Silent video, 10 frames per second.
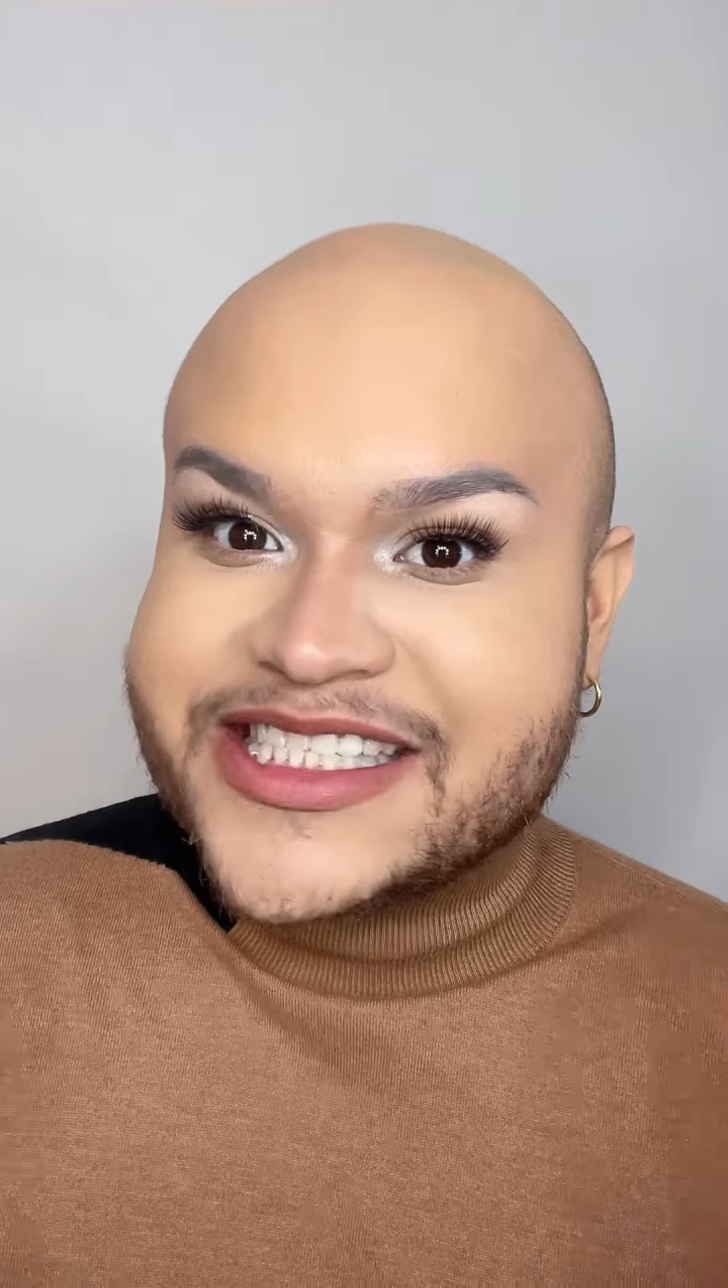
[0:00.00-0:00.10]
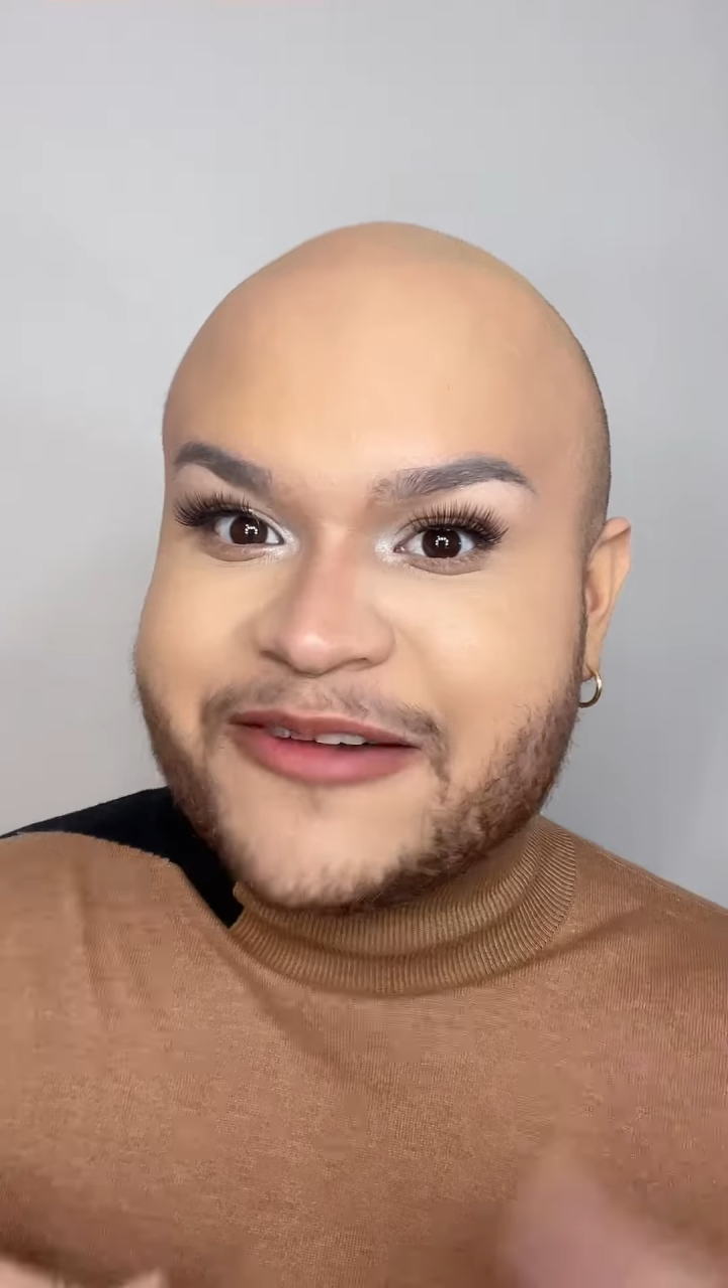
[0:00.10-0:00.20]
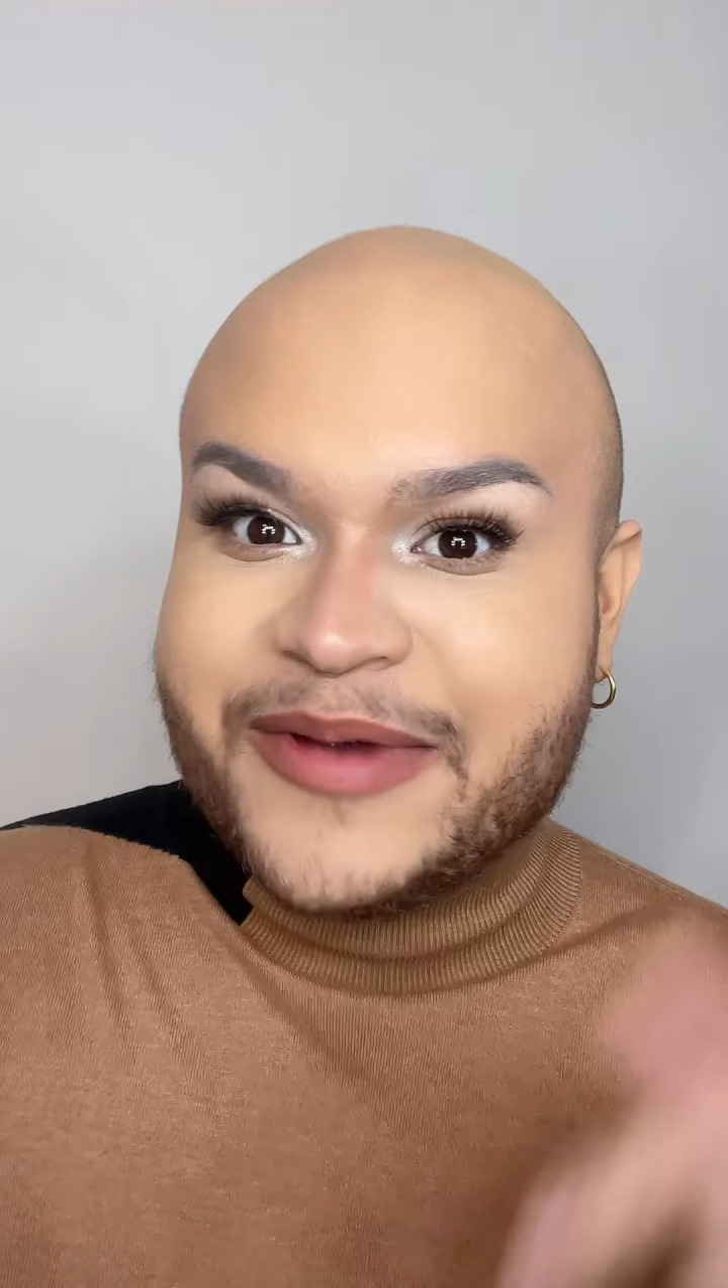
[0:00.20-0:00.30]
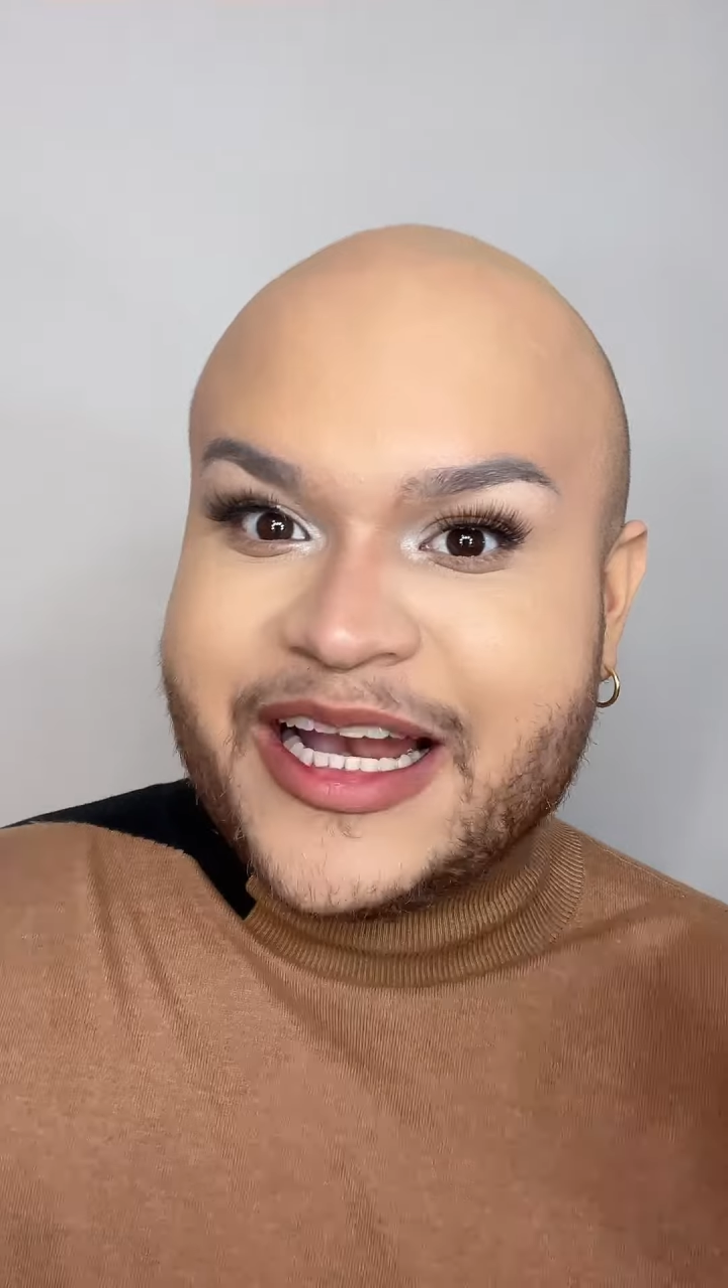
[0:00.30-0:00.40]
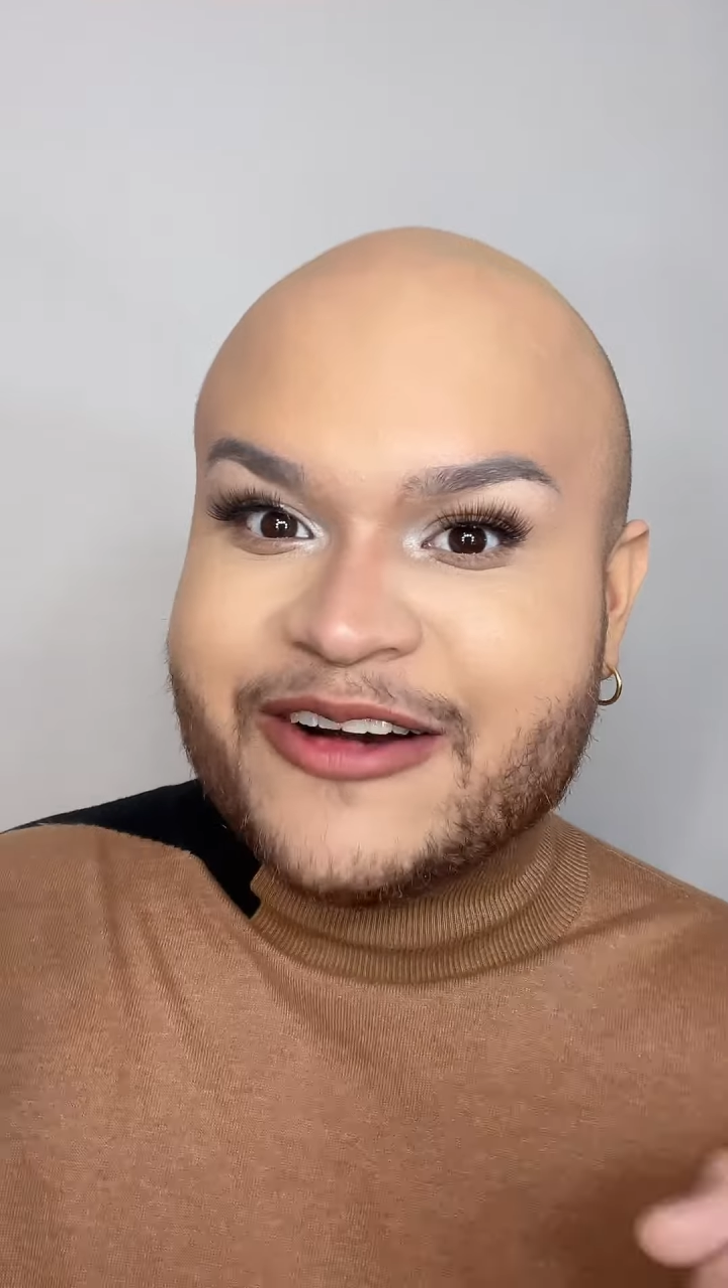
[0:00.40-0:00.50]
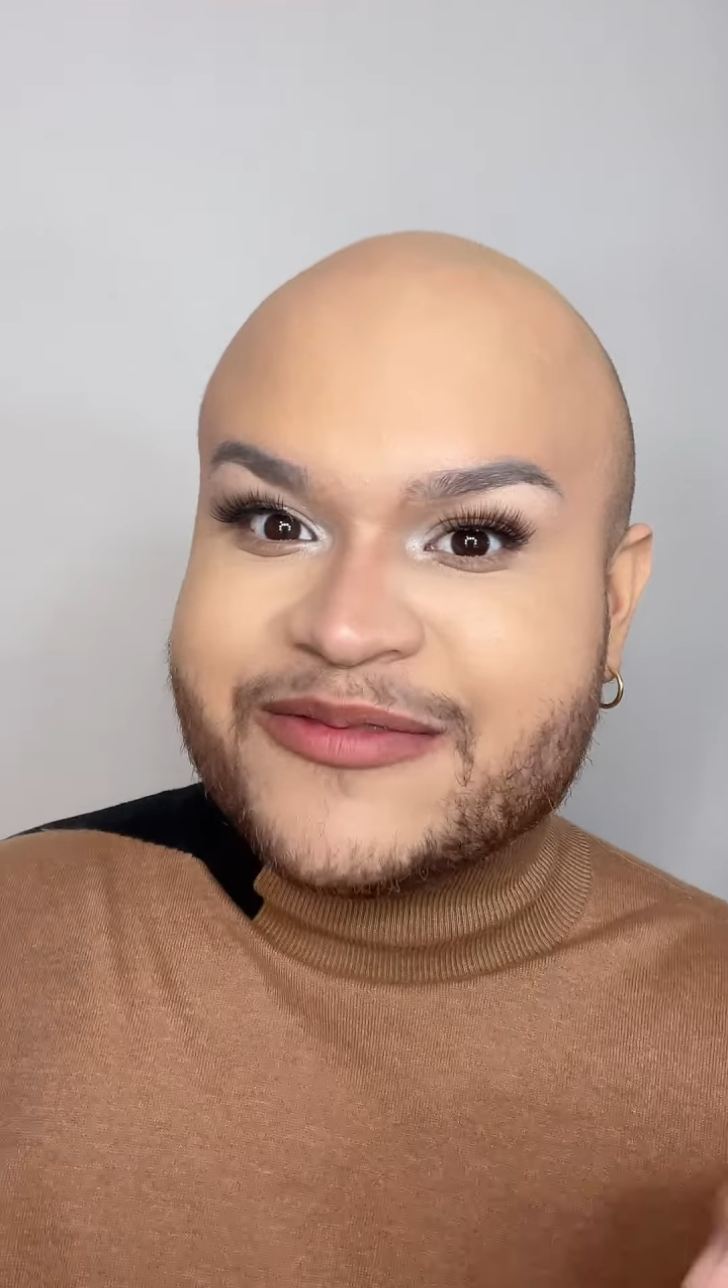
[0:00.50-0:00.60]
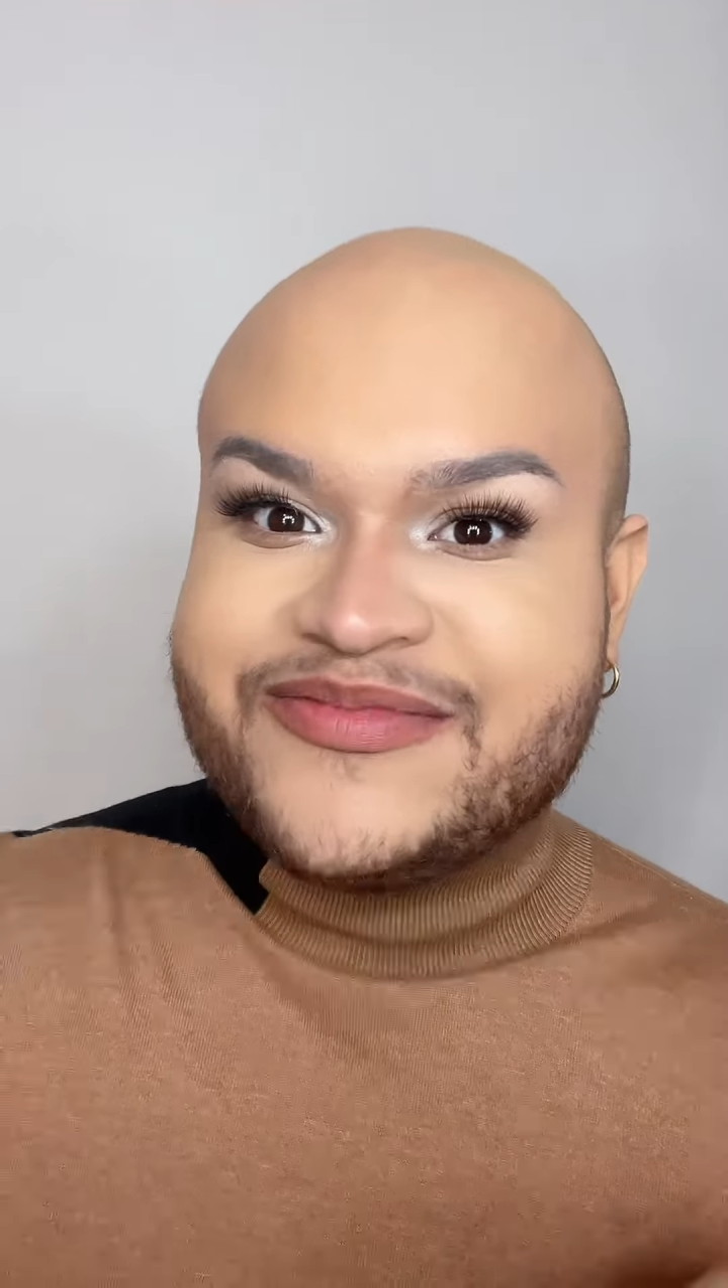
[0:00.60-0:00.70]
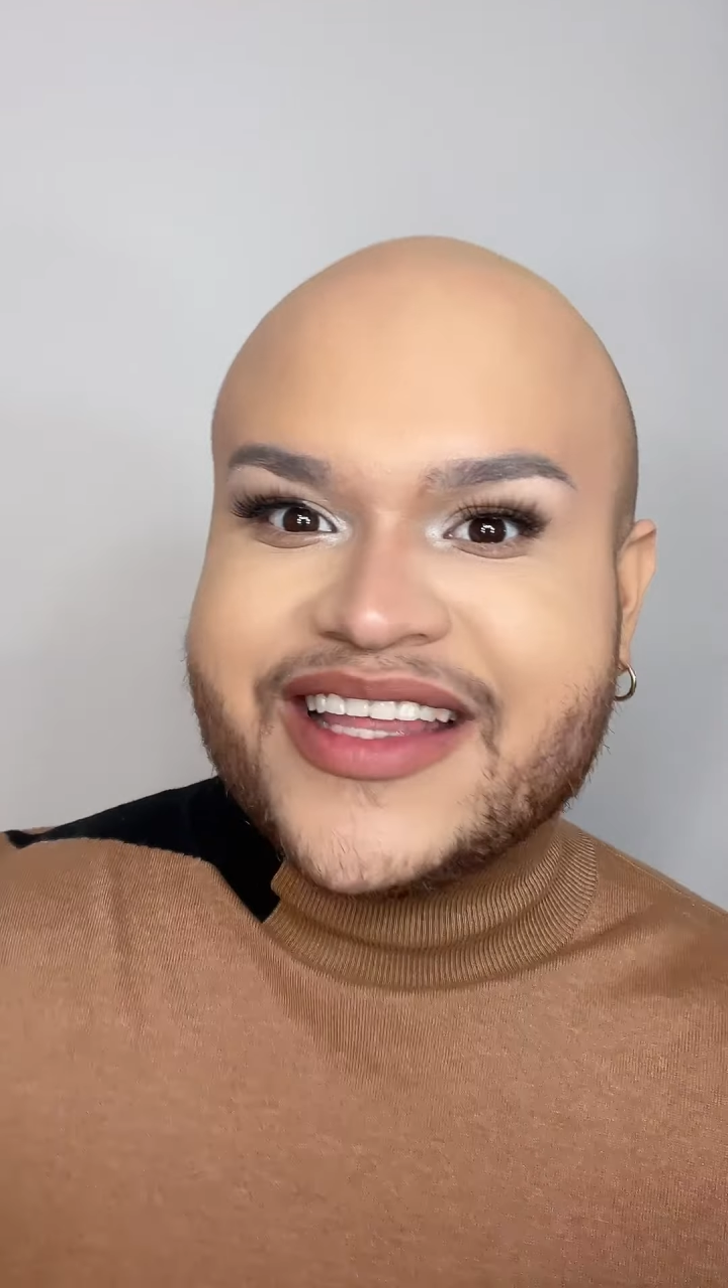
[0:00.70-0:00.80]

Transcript: down below.